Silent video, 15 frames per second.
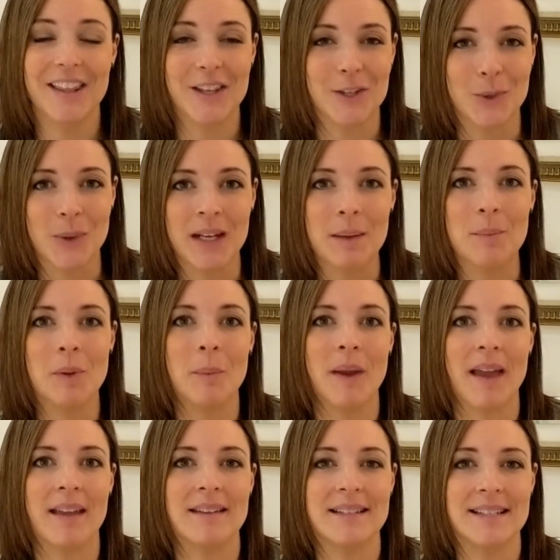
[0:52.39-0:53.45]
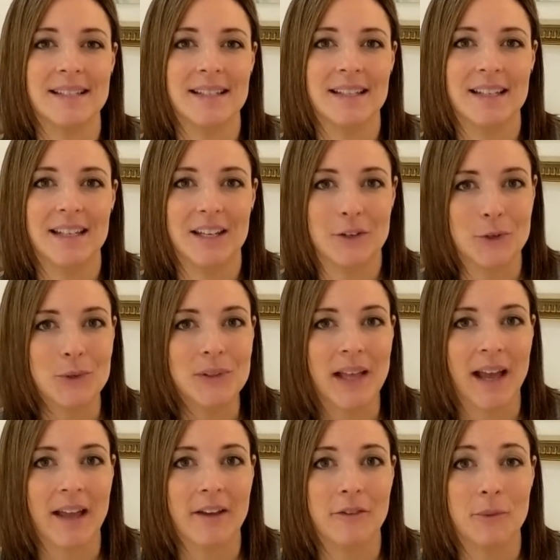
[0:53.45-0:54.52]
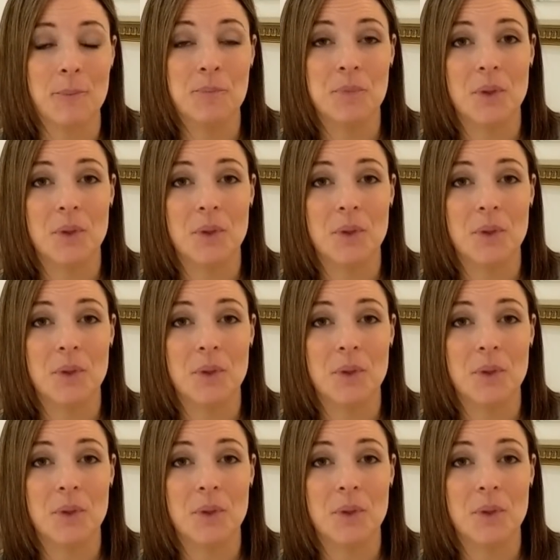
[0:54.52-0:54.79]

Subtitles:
that you can implement in your life,